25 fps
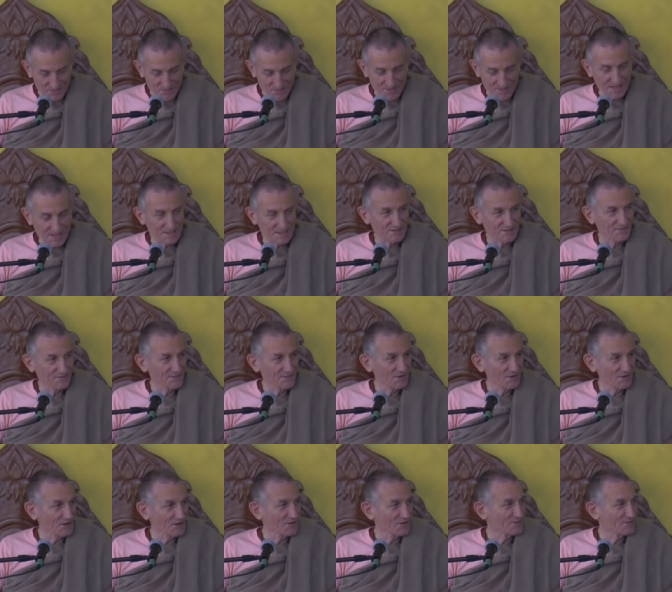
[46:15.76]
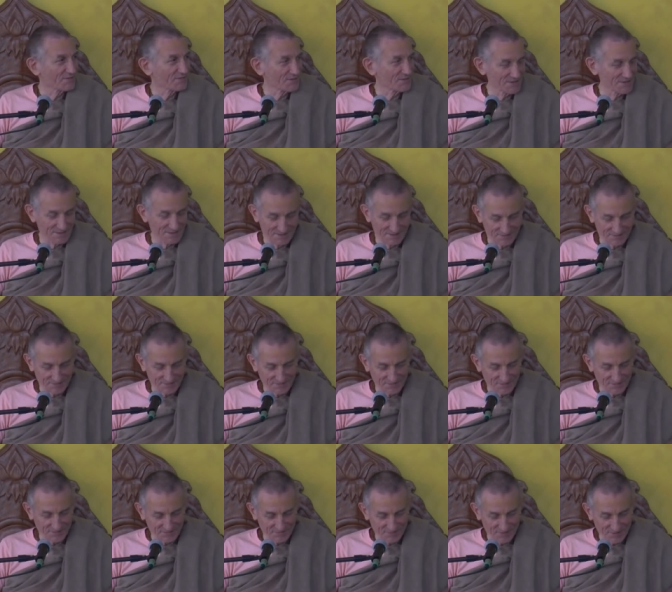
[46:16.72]
We had uh,
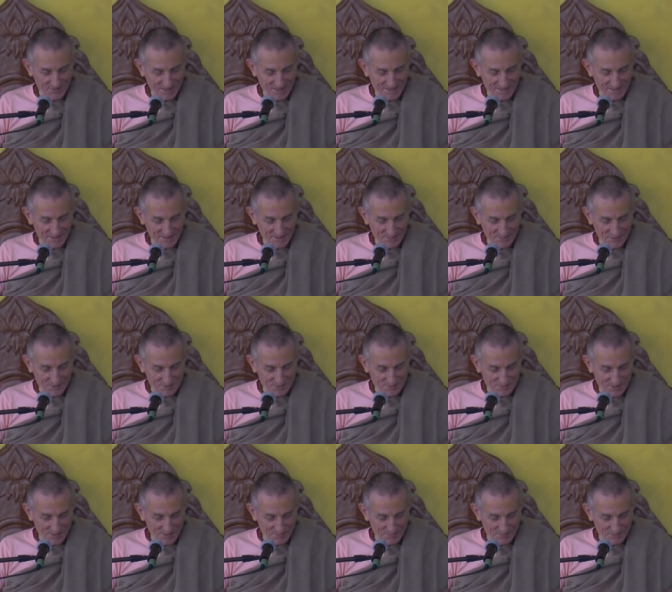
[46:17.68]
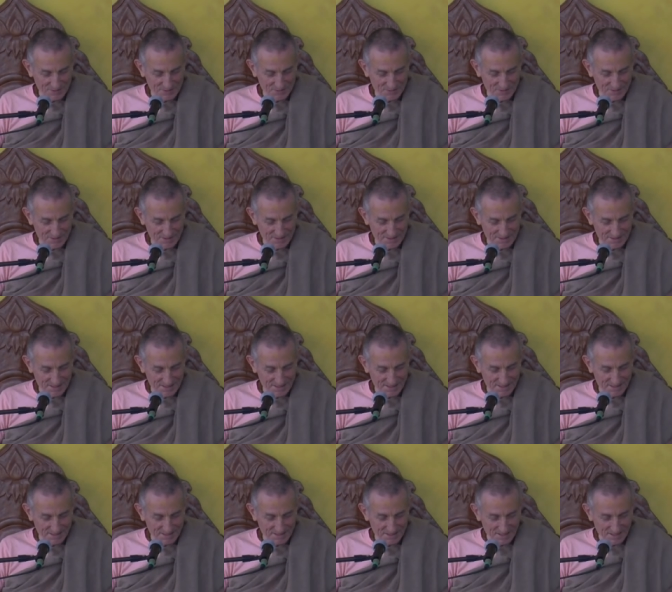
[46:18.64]
the, I think the most popular one is that